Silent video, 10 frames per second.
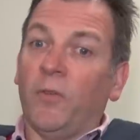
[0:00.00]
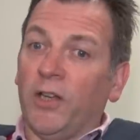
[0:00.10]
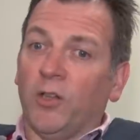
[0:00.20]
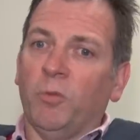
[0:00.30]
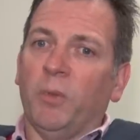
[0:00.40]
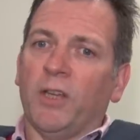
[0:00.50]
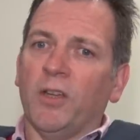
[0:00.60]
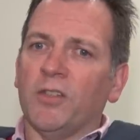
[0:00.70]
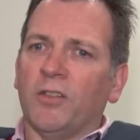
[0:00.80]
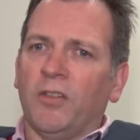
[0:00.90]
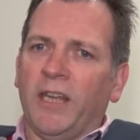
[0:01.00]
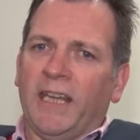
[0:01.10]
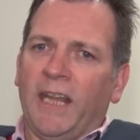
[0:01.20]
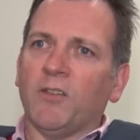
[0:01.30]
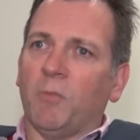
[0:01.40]
It's very good because
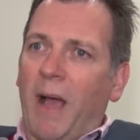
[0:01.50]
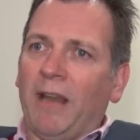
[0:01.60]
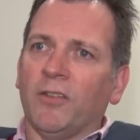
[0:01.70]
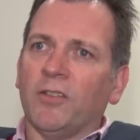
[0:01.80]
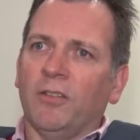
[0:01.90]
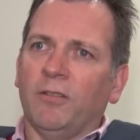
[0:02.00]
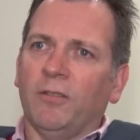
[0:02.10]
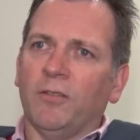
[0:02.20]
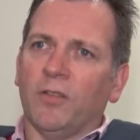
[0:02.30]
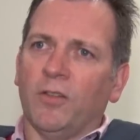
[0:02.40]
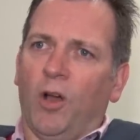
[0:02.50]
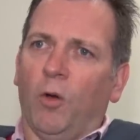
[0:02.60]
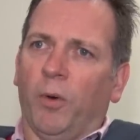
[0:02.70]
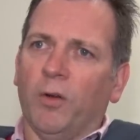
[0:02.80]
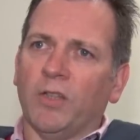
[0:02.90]
it gives a balance to
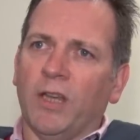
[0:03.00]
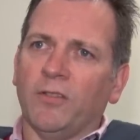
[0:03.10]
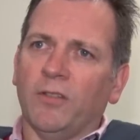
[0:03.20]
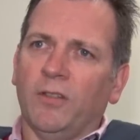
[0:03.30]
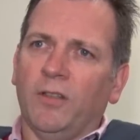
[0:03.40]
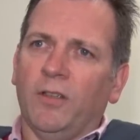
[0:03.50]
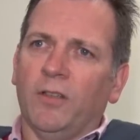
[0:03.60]
the whole process.